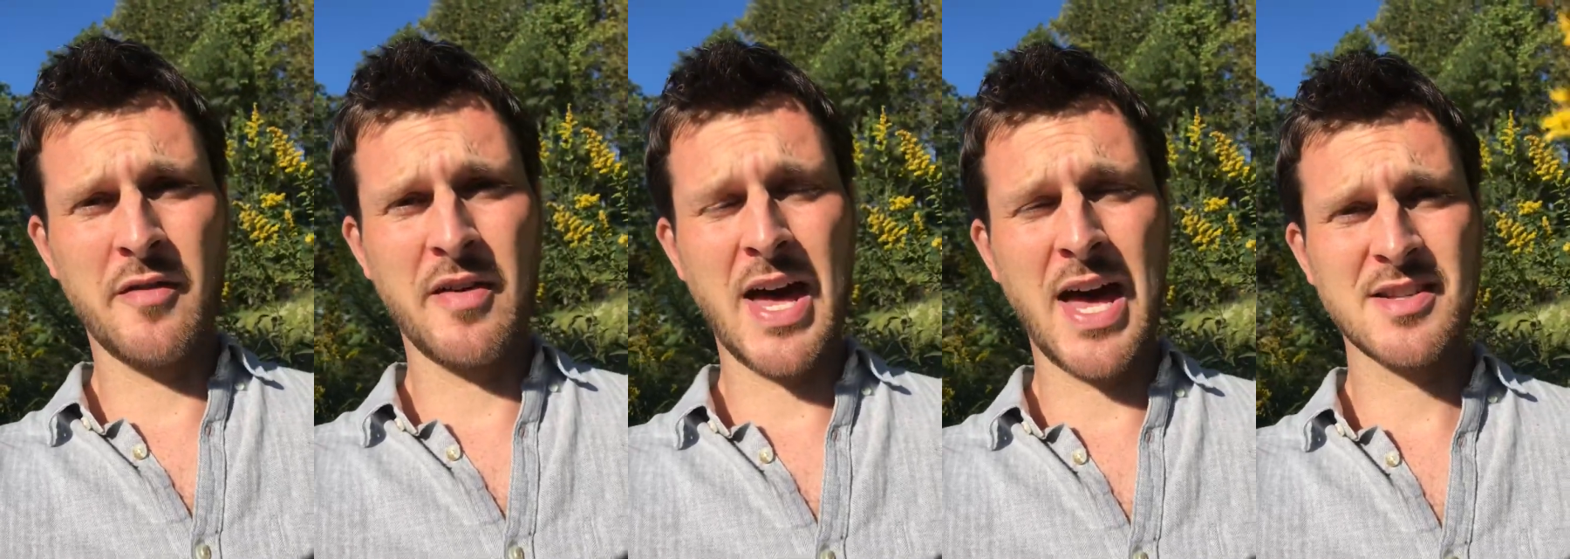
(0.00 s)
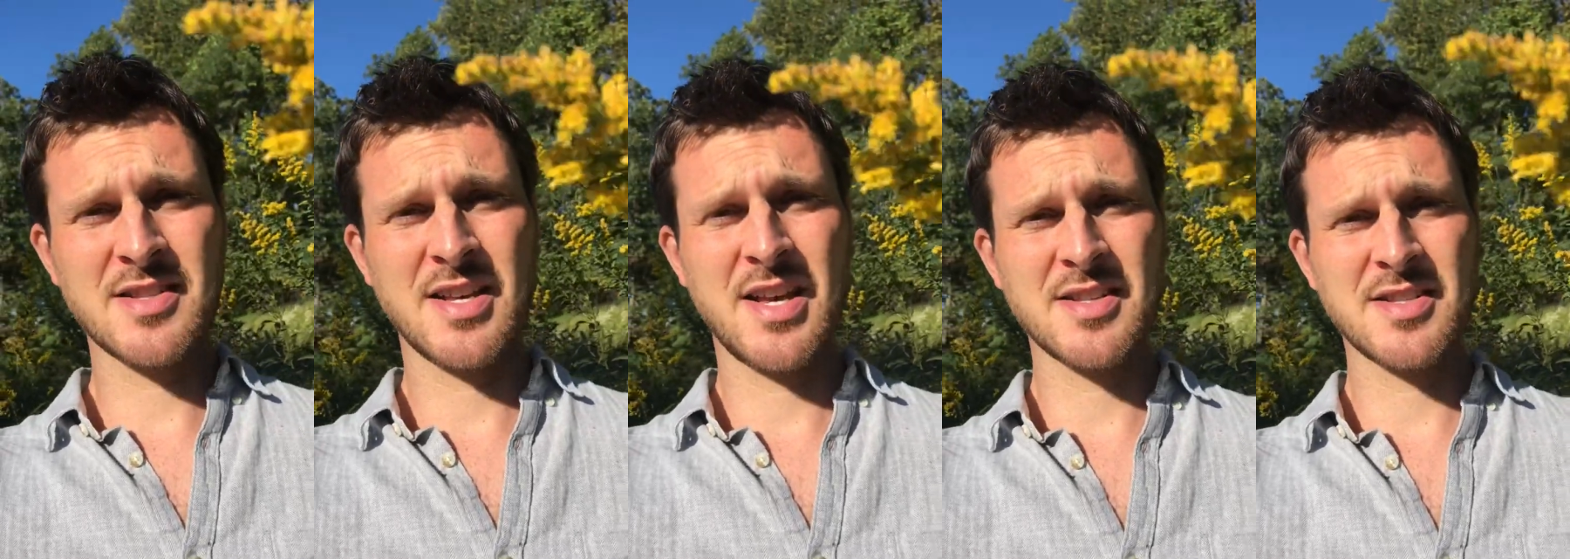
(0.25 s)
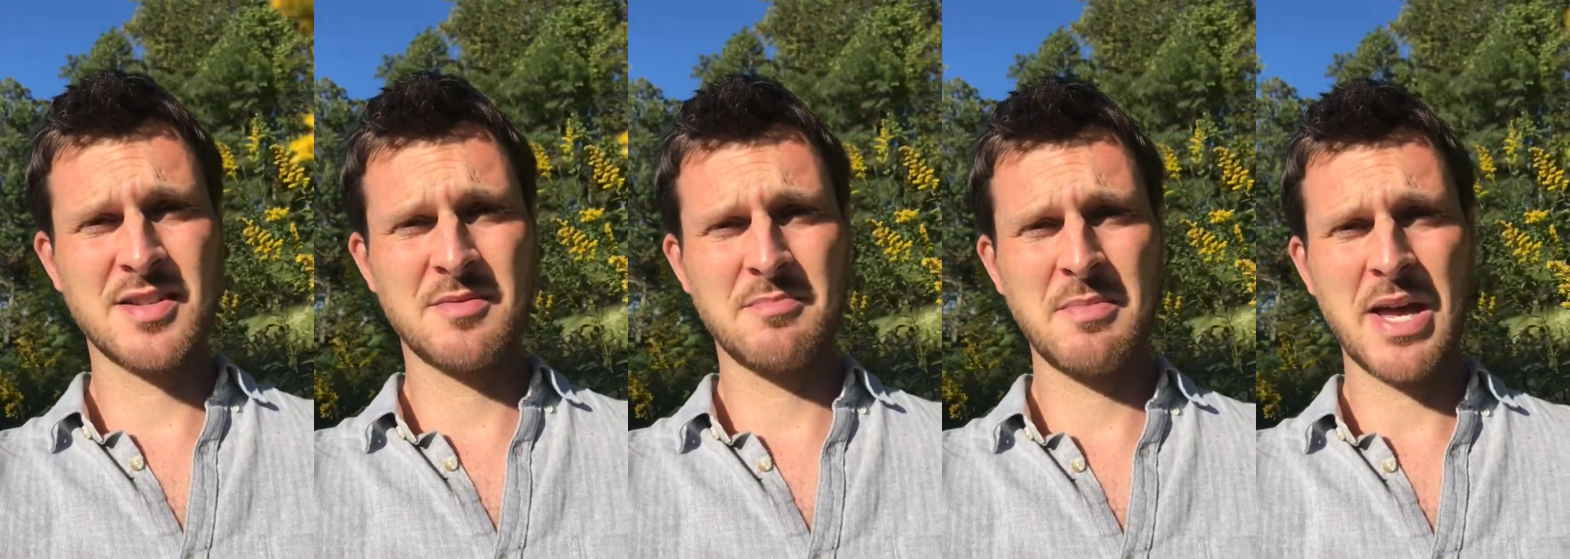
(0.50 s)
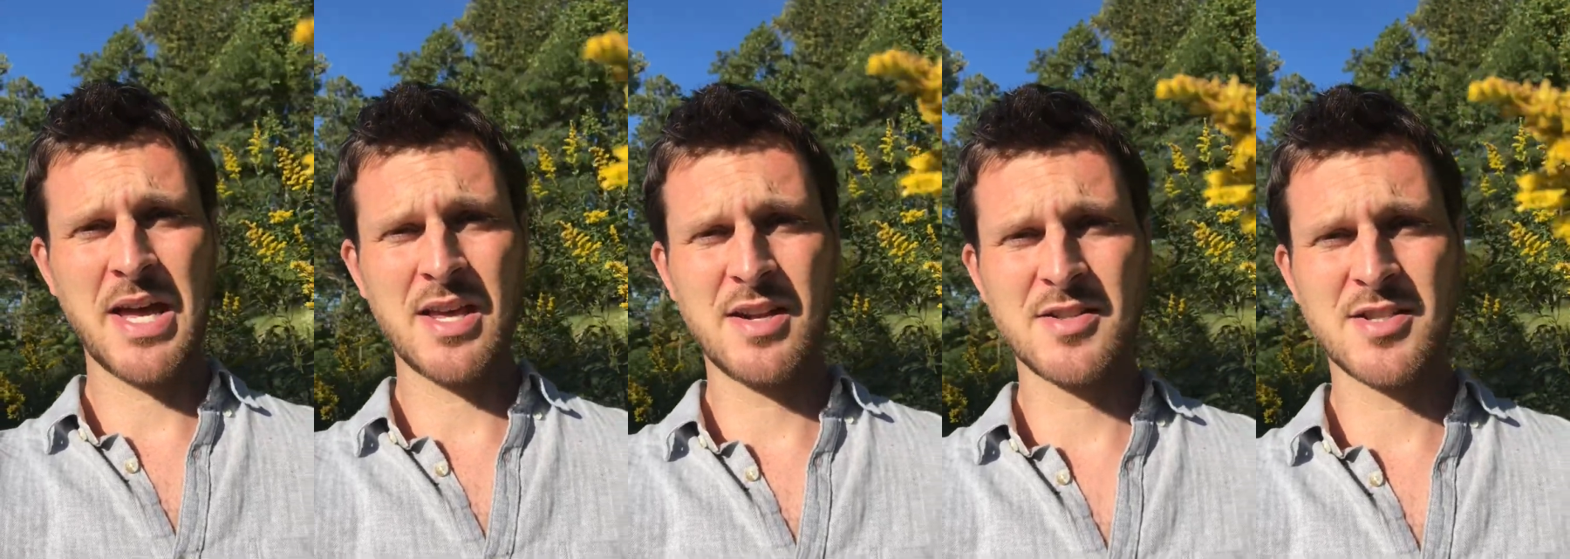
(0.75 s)
access and
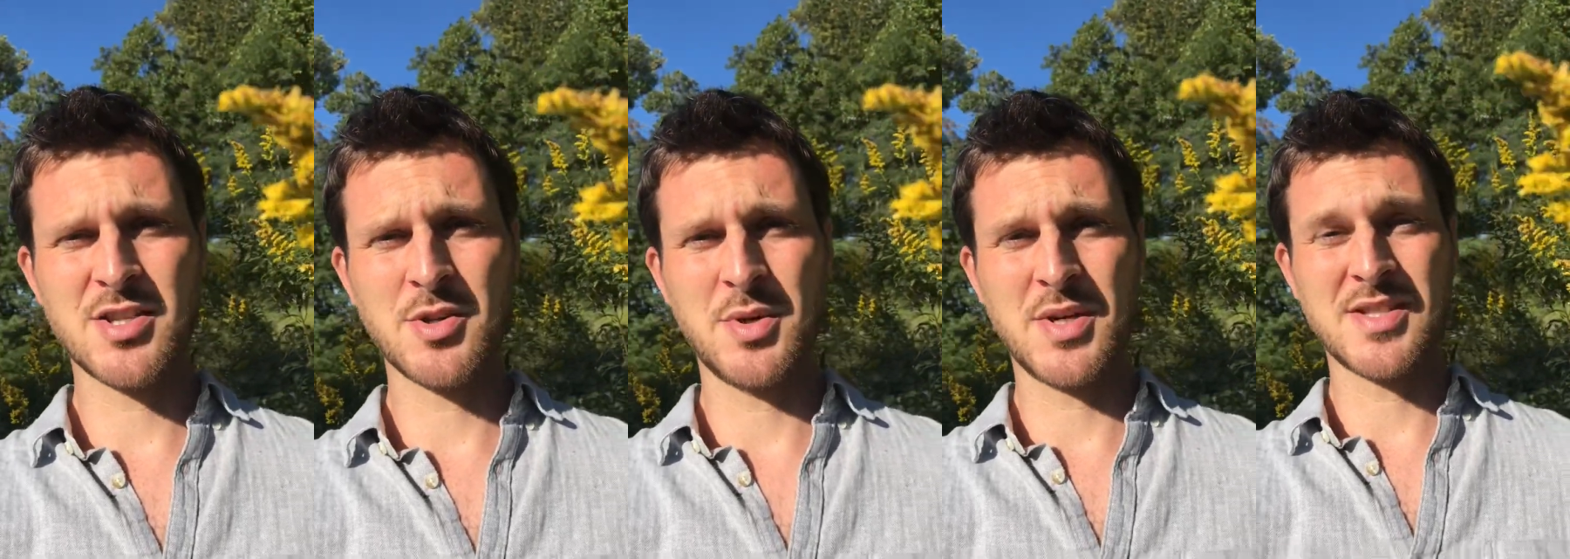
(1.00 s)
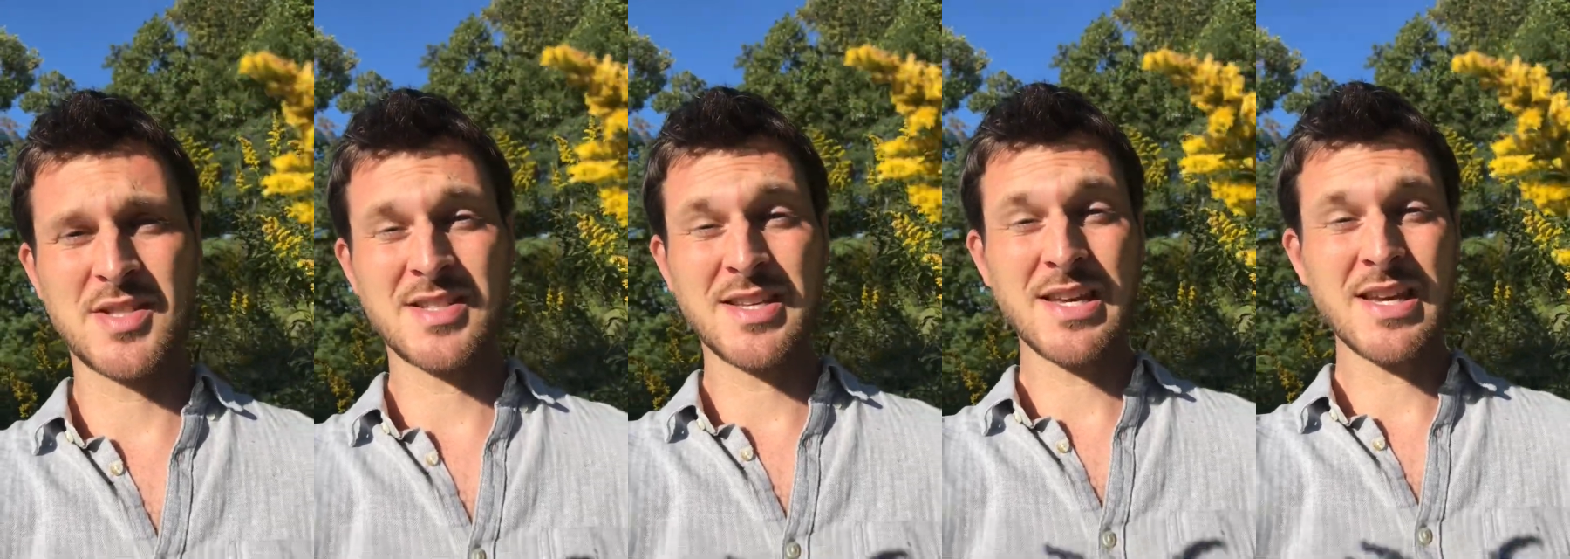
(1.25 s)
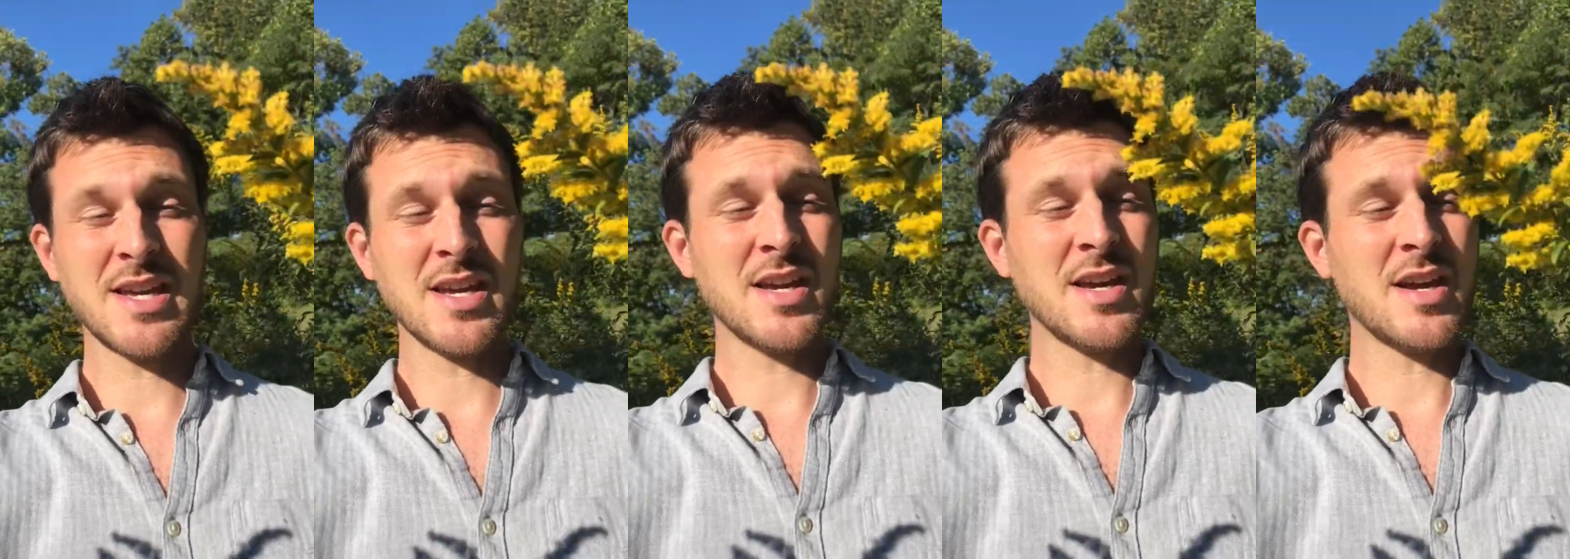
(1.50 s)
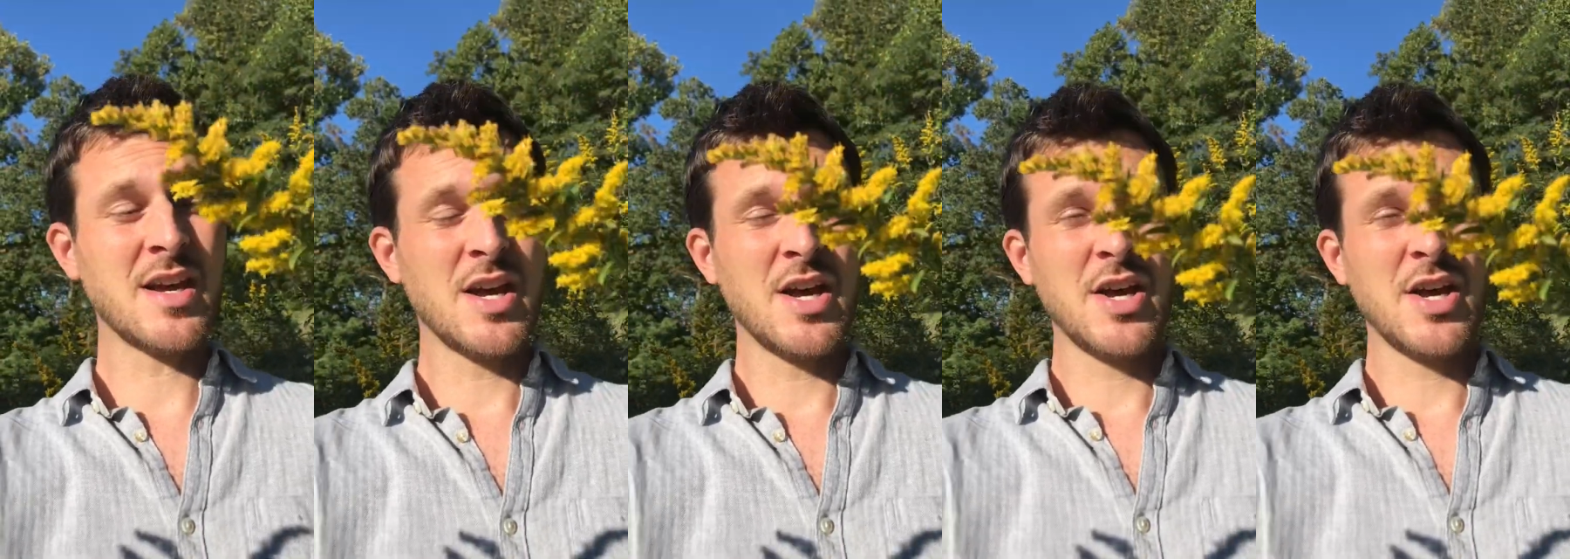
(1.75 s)
make it into a tea.